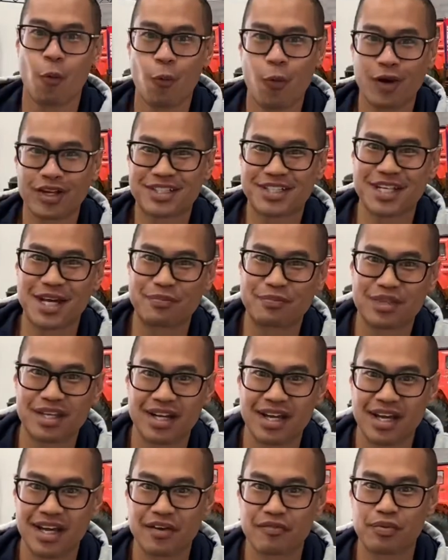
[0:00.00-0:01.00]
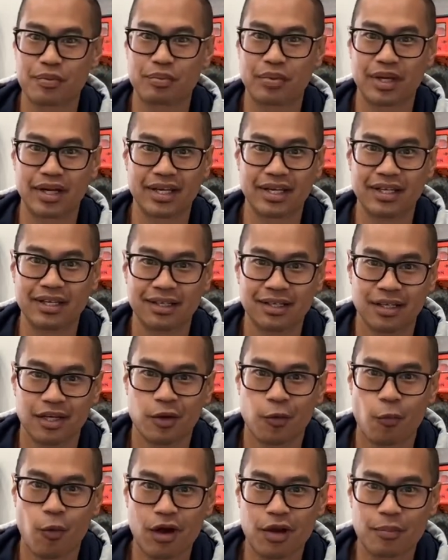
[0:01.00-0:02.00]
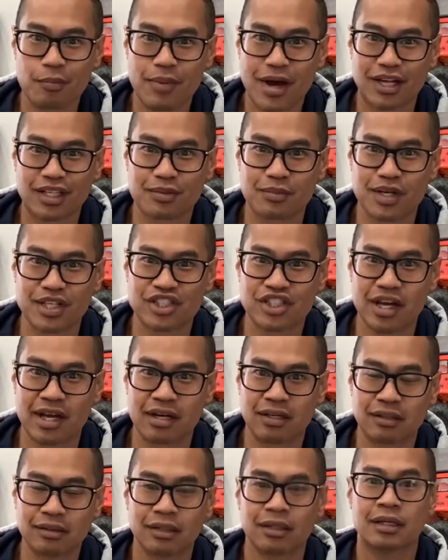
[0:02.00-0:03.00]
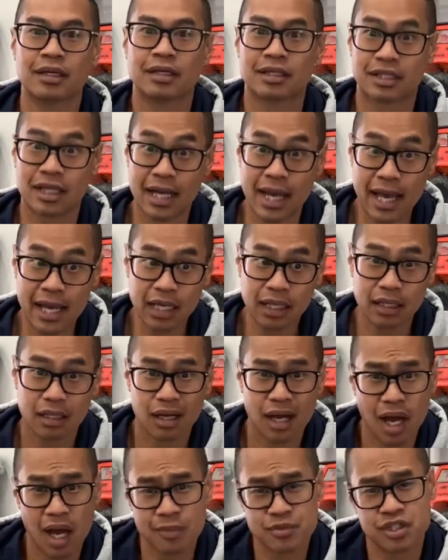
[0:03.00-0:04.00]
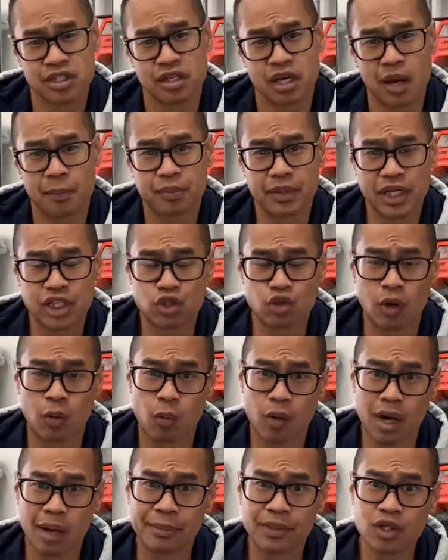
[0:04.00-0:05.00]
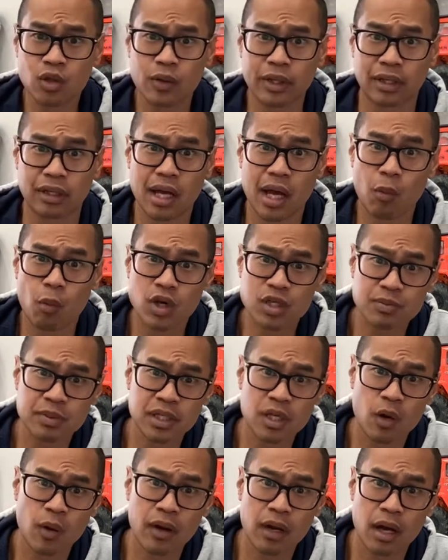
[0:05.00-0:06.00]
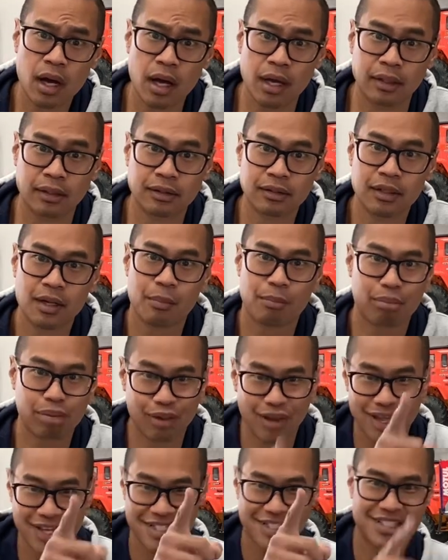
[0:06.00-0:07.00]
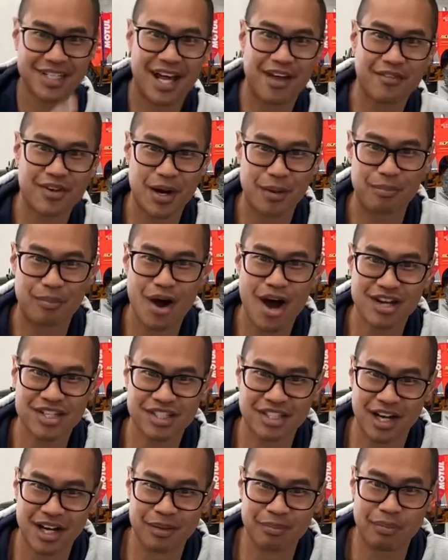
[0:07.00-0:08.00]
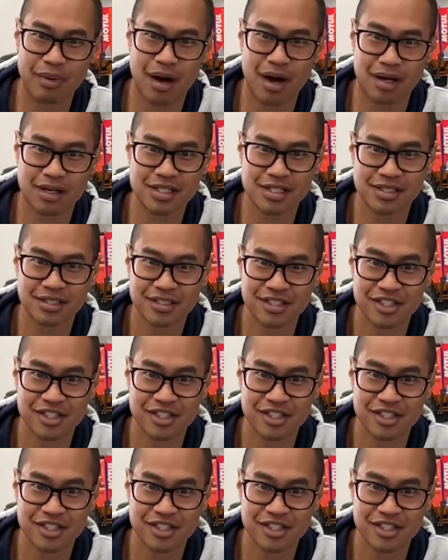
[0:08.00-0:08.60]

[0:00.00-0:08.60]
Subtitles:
What's up today, everybody? Welcome back to my channel. Today, I'm just gonna update you on what I'm doing and what's been going on. Plus, I've got a box to unbox.